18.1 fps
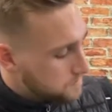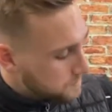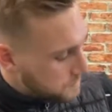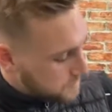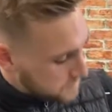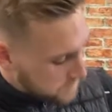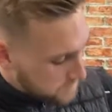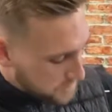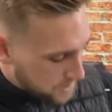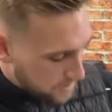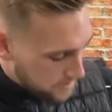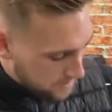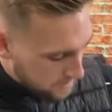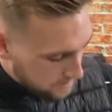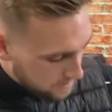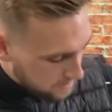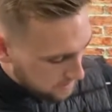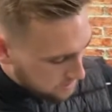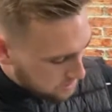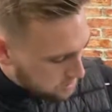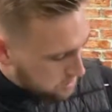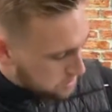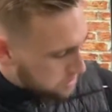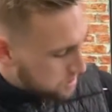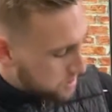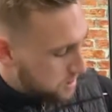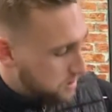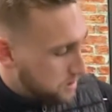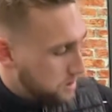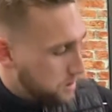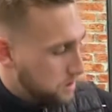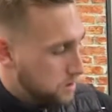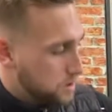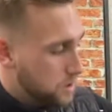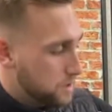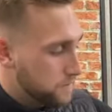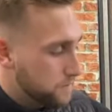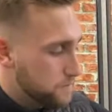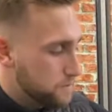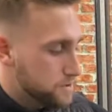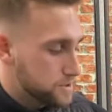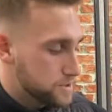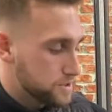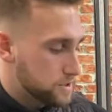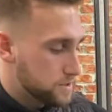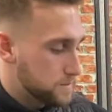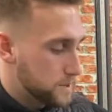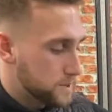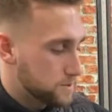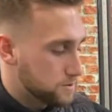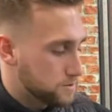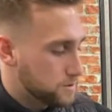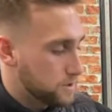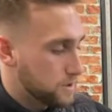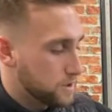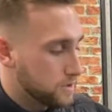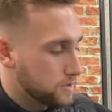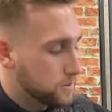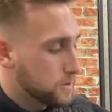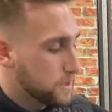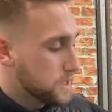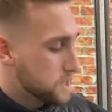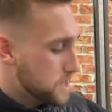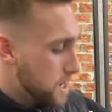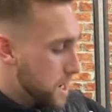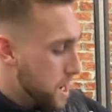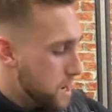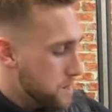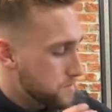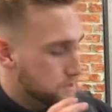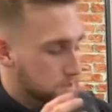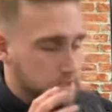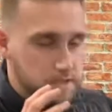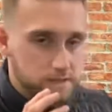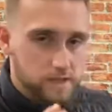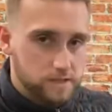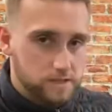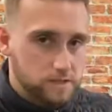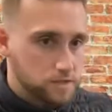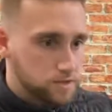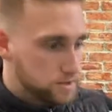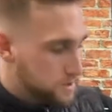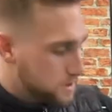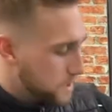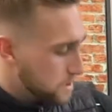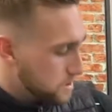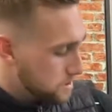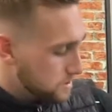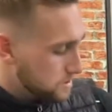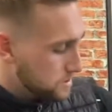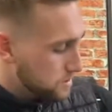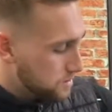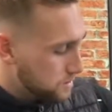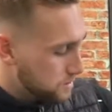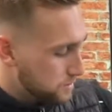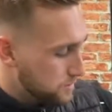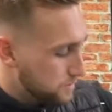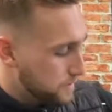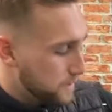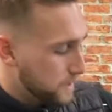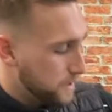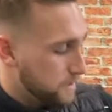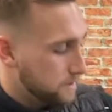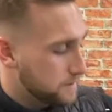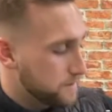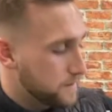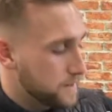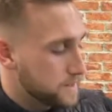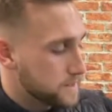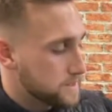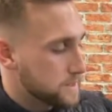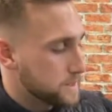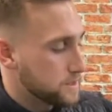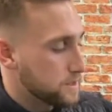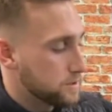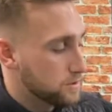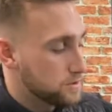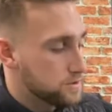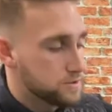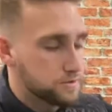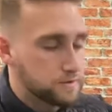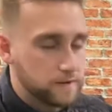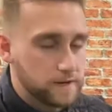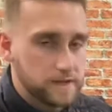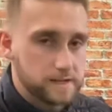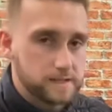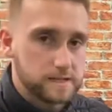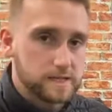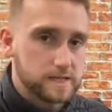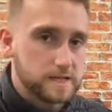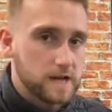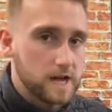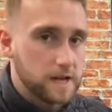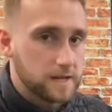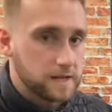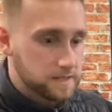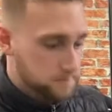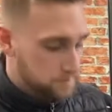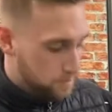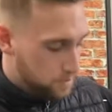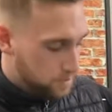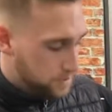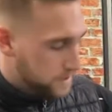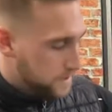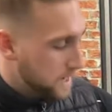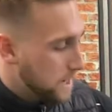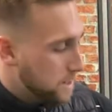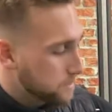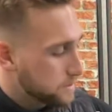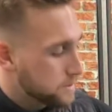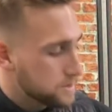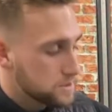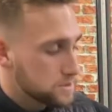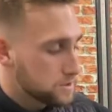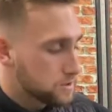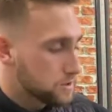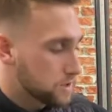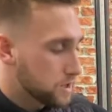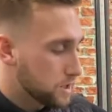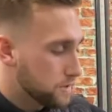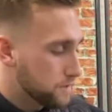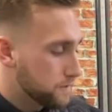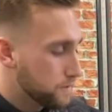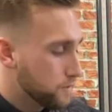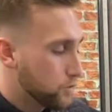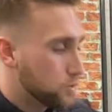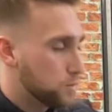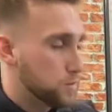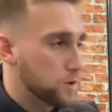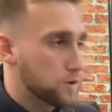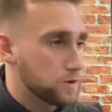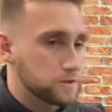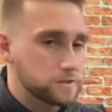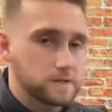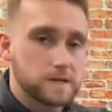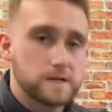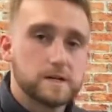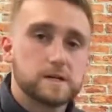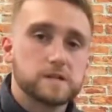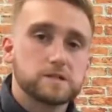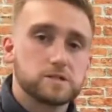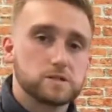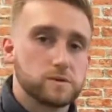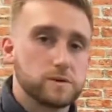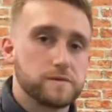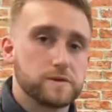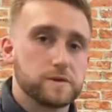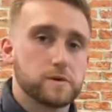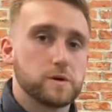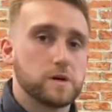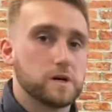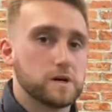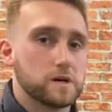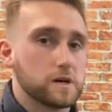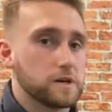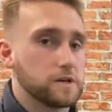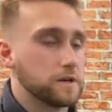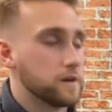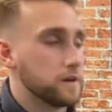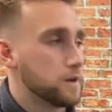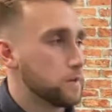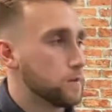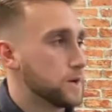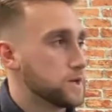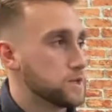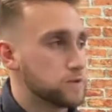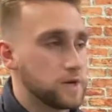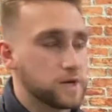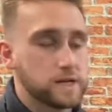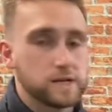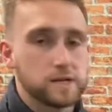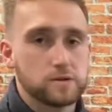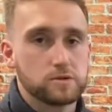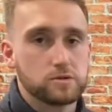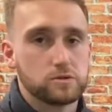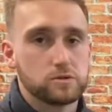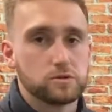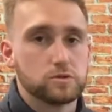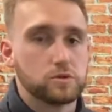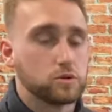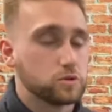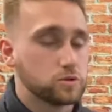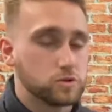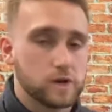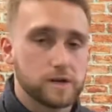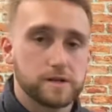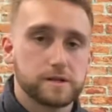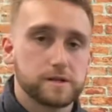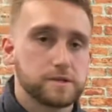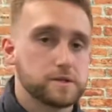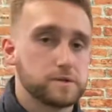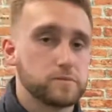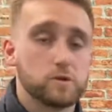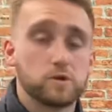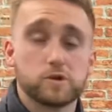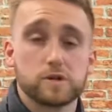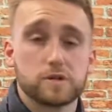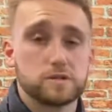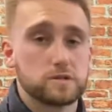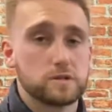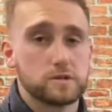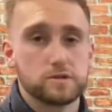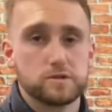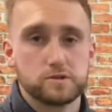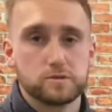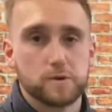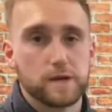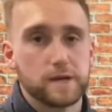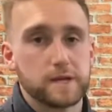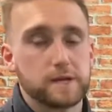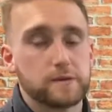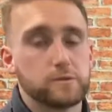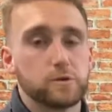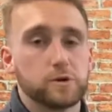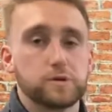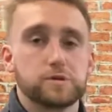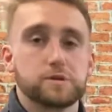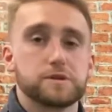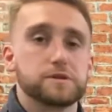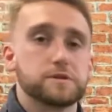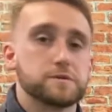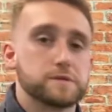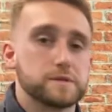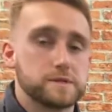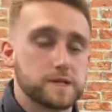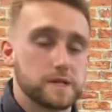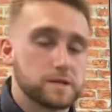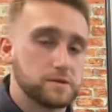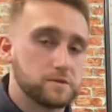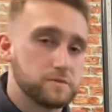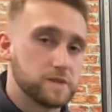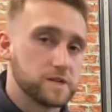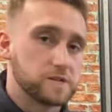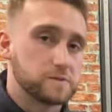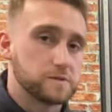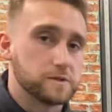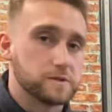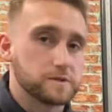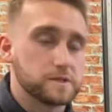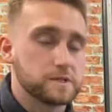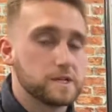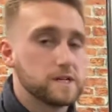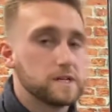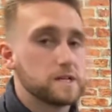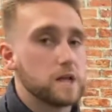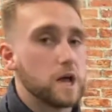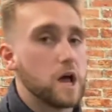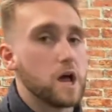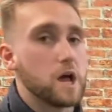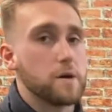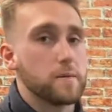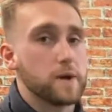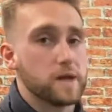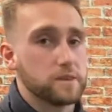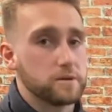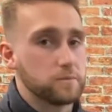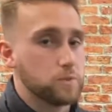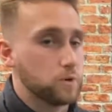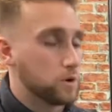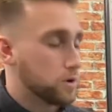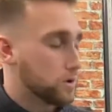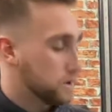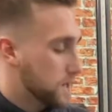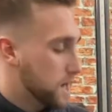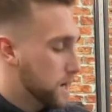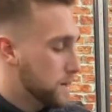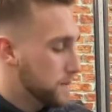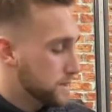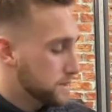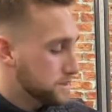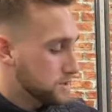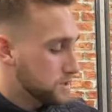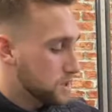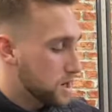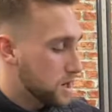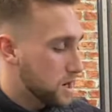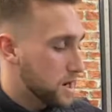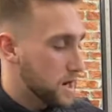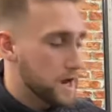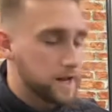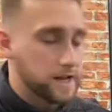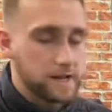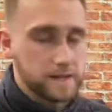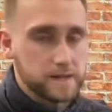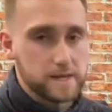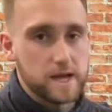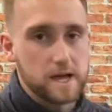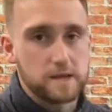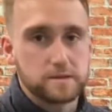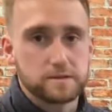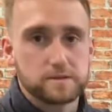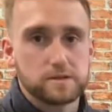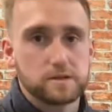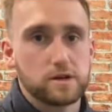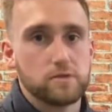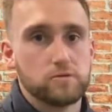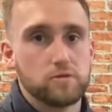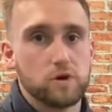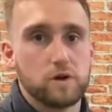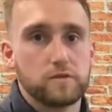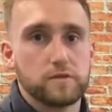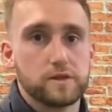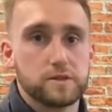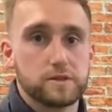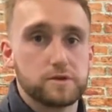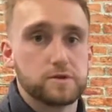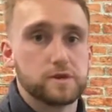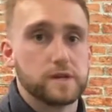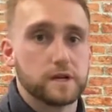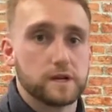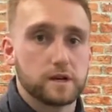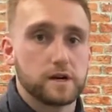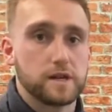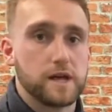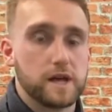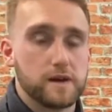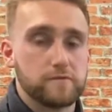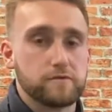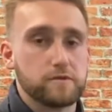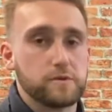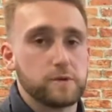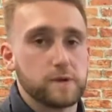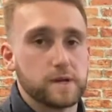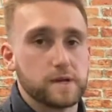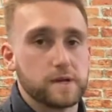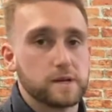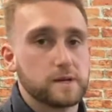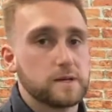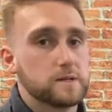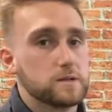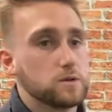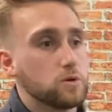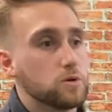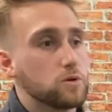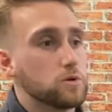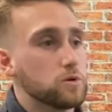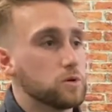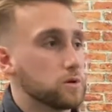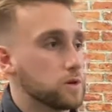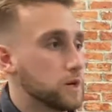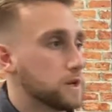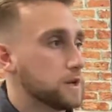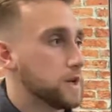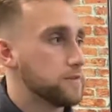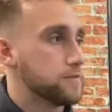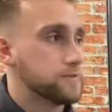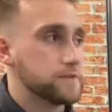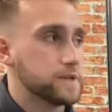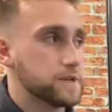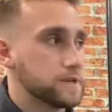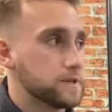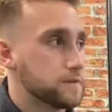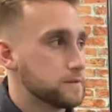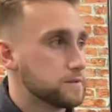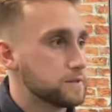So yeah, that's just kind of like going through just the menstrual cycle. So there's two stages. So you've got your follicular phase and your luteal phase, and that's broken down into kind of 4 blocks. So if you are kind of like weight training or training in the gym or looking to lose weight, what you want to do is take your measurements at the block, at the start and at the end. So rather than doing it kind of every week or kind of every